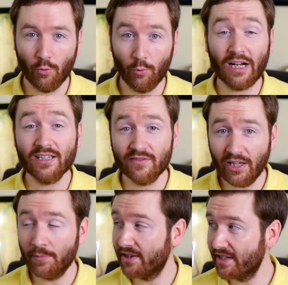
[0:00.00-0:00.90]
When I
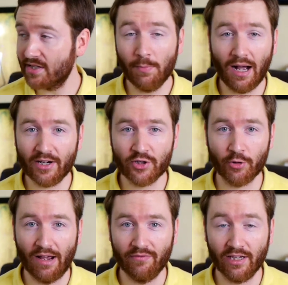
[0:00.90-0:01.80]
developed this box
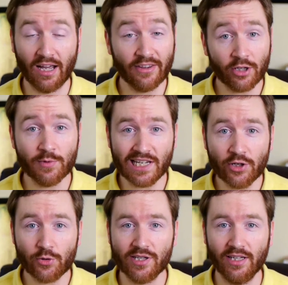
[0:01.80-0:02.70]
graphic, I thought it was
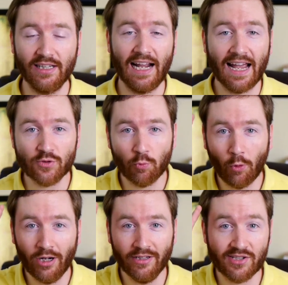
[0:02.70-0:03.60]
interesting that it has
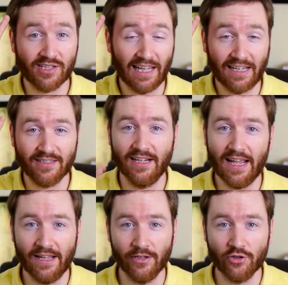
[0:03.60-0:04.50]
one slanted
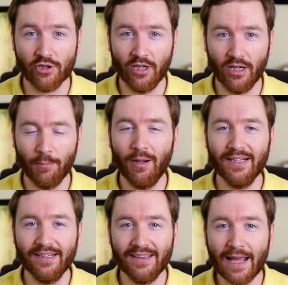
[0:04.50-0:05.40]
edge,
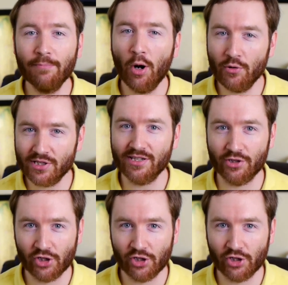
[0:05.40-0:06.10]
but that poses a